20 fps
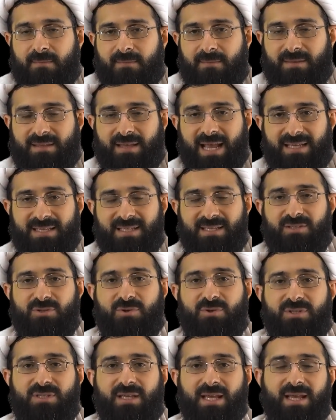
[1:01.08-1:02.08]
That is
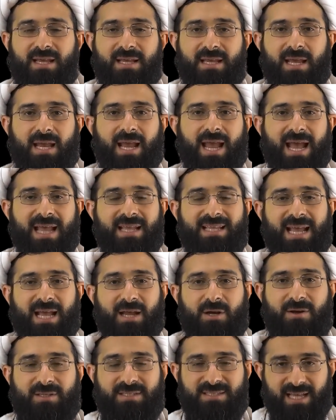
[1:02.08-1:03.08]
to say, I
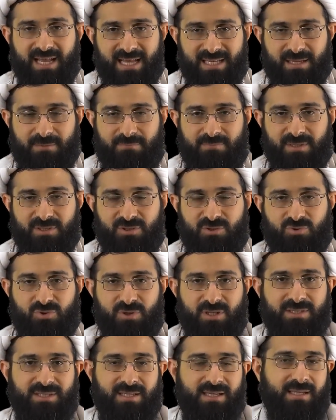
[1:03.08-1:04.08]
cannot sign a peace
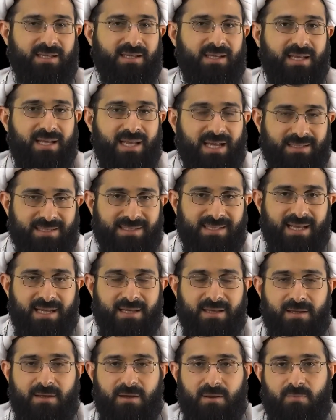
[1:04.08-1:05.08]
treaty and
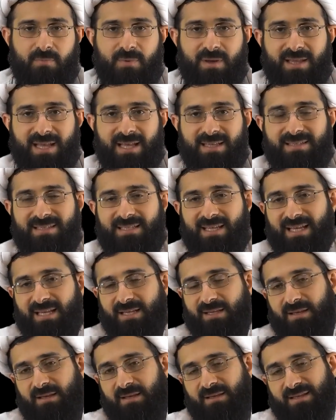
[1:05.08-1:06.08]
then we can
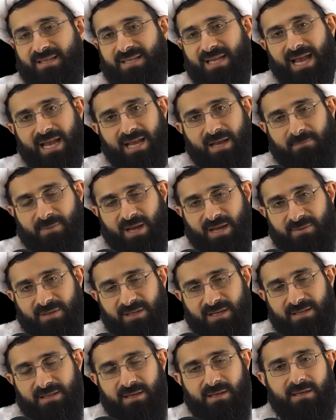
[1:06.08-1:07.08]
say, lie about
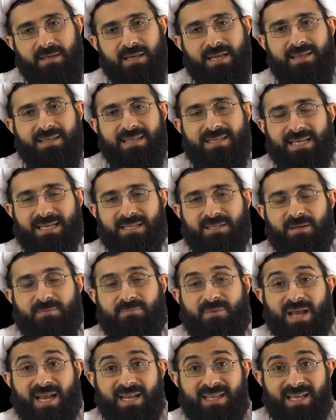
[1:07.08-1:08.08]
it and later
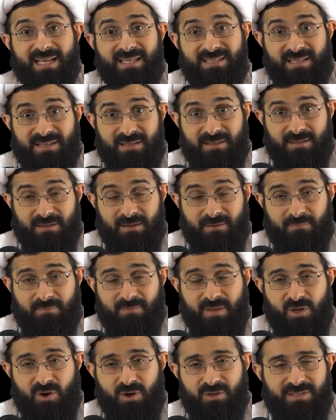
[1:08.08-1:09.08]
violate it
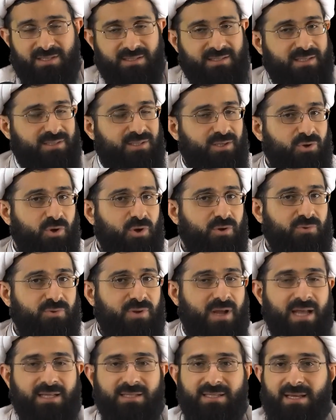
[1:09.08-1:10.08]
because it is a
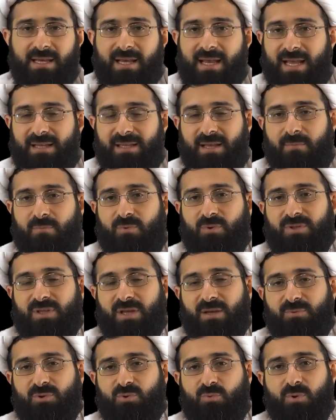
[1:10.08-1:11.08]
contract and a
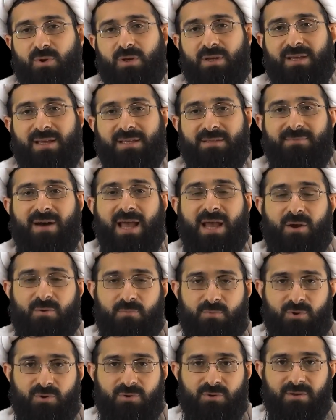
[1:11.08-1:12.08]
Muslim's word is
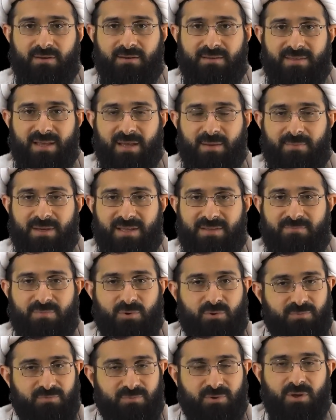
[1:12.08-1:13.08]
valuable. They must
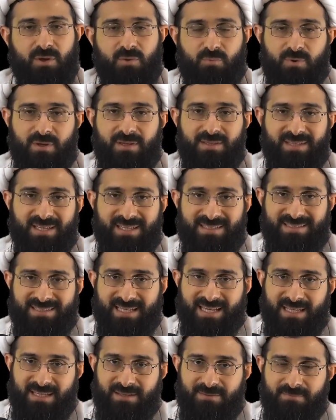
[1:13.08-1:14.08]
fulfill what they
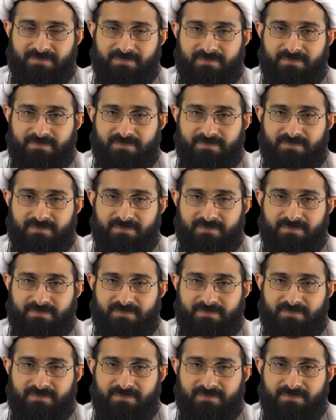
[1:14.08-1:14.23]
say.